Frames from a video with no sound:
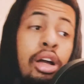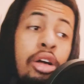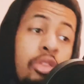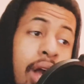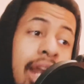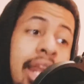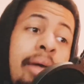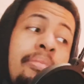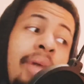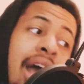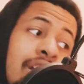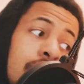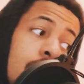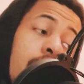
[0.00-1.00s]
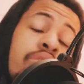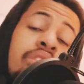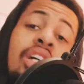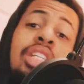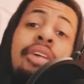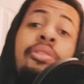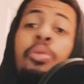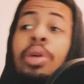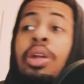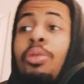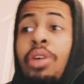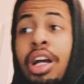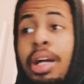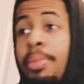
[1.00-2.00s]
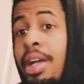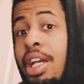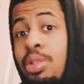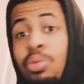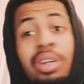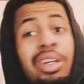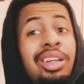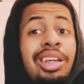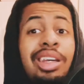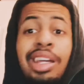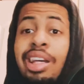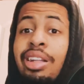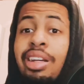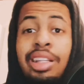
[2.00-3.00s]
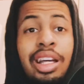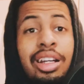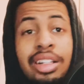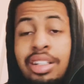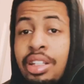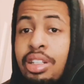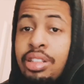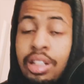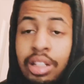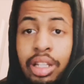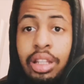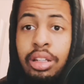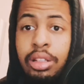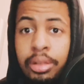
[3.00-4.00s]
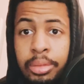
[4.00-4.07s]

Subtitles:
Granted, Mac Jones does have a winning record, but guess what? He ain't looked that good this year neither.